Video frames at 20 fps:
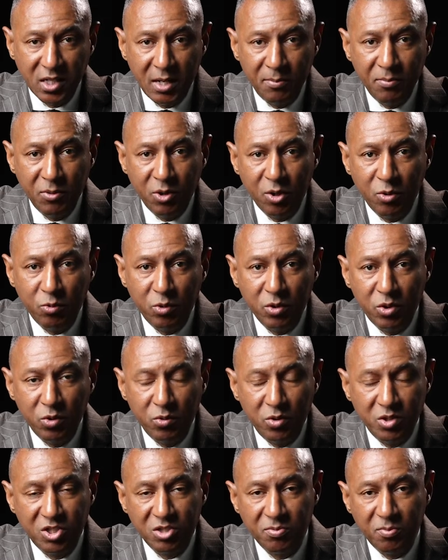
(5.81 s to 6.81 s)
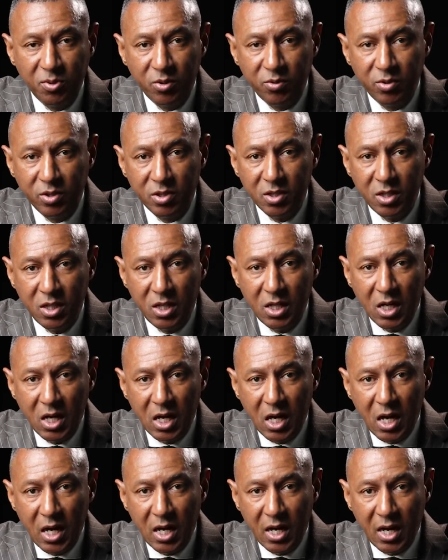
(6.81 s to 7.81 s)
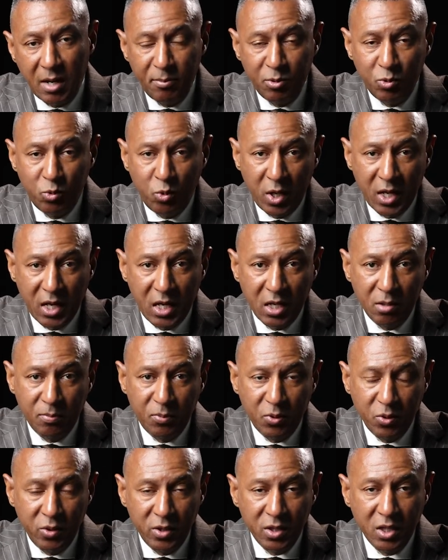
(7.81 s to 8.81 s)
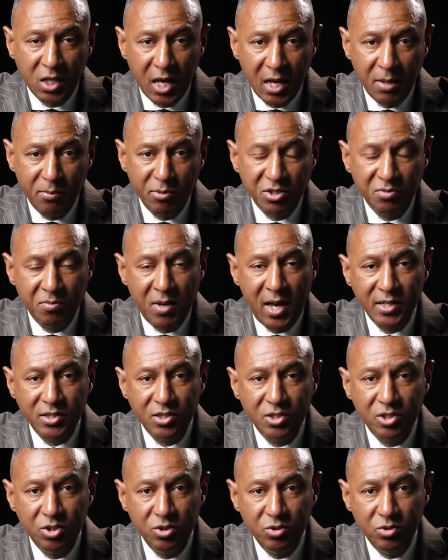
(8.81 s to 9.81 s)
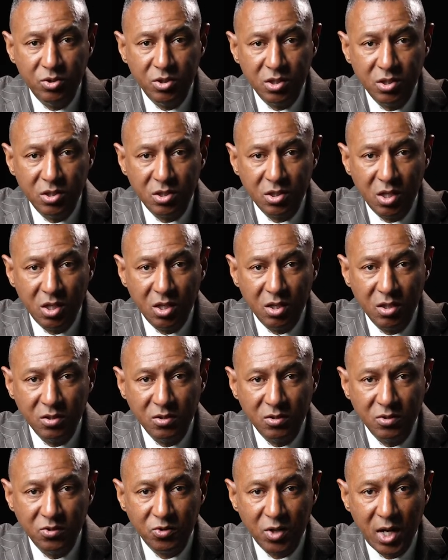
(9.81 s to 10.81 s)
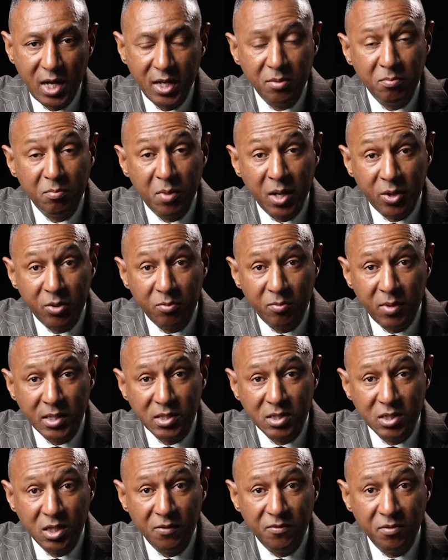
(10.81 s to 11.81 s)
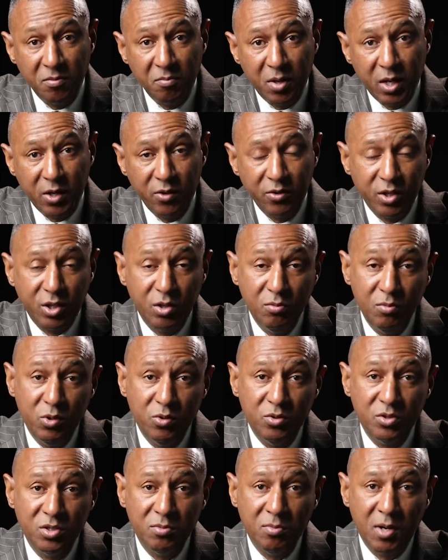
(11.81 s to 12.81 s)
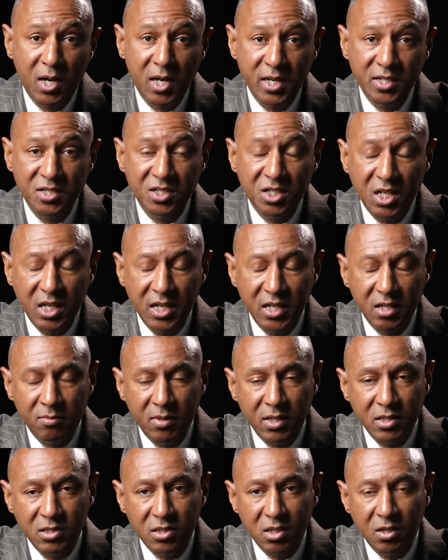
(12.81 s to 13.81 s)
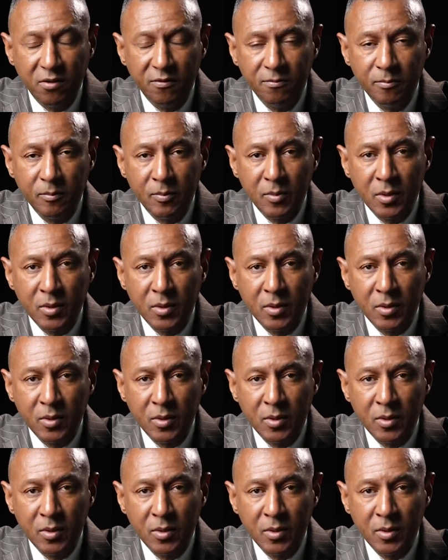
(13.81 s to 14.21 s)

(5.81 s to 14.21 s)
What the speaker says: I'm there with you in spirit. I'm away up here in Cambridge, Massachusetts, trying to better myself and better the community by educating myself.